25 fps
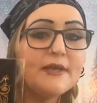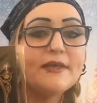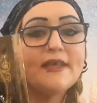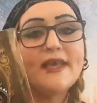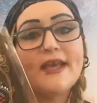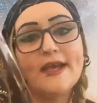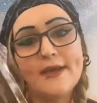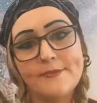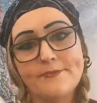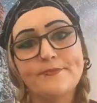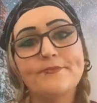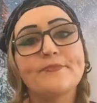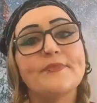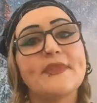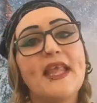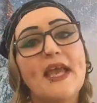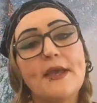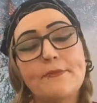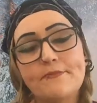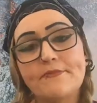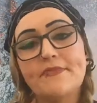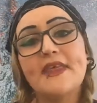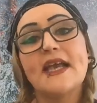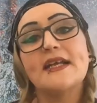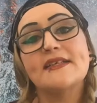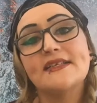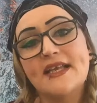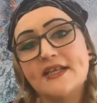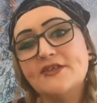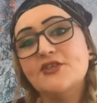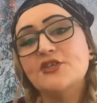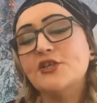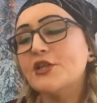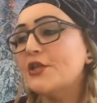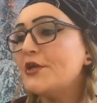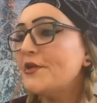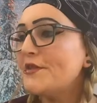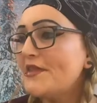Yeah. Now, thanks,
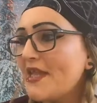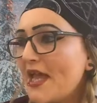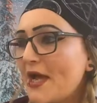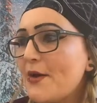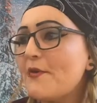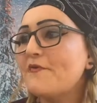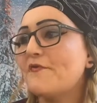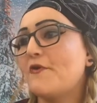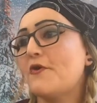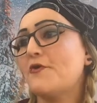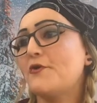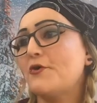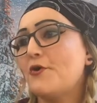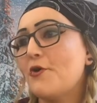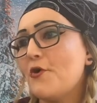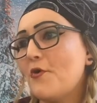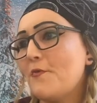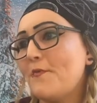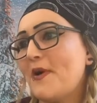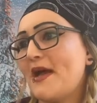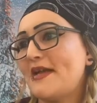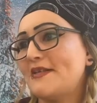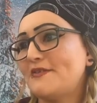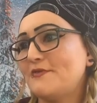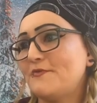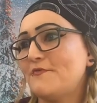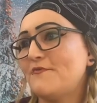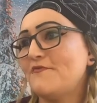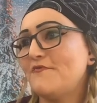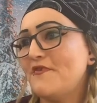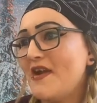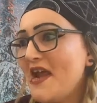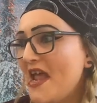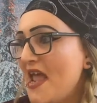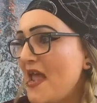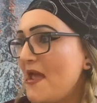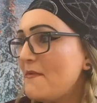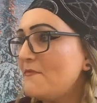Angela. Now I've got to go and buy some
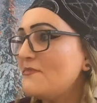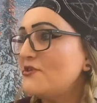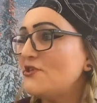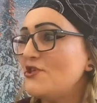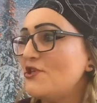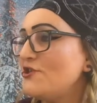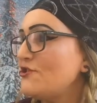frames.